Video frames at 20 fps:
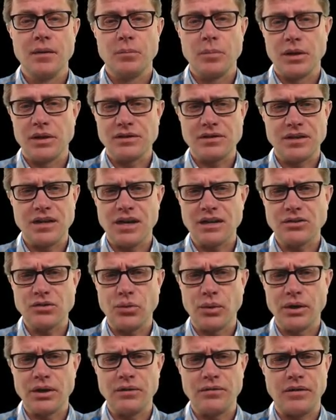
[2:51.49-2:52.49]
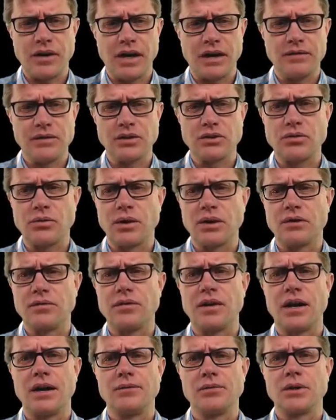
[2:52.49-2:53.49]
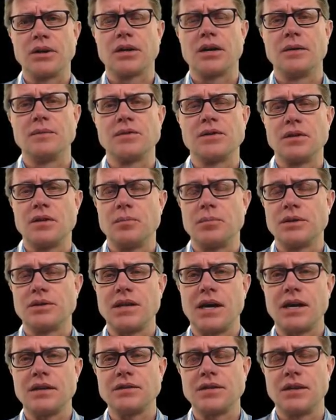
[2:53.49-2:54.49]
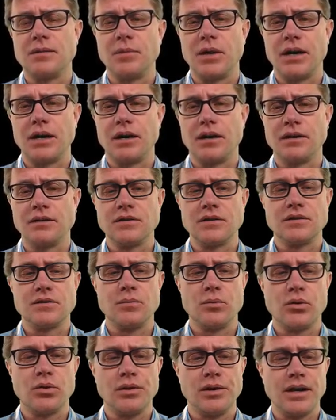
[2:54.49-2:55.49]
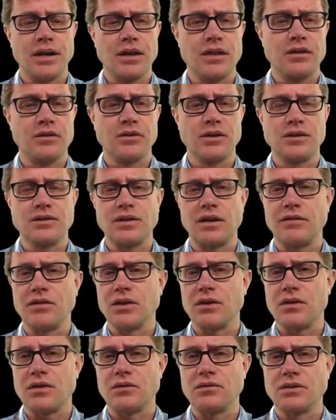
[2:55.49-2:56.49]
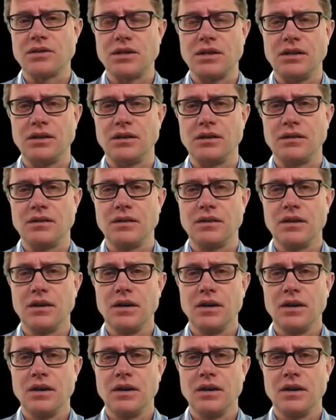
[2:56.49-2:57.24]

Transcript: But it's not 25 and 25 when it comes to the potassium ions. It's more like 37 to 13.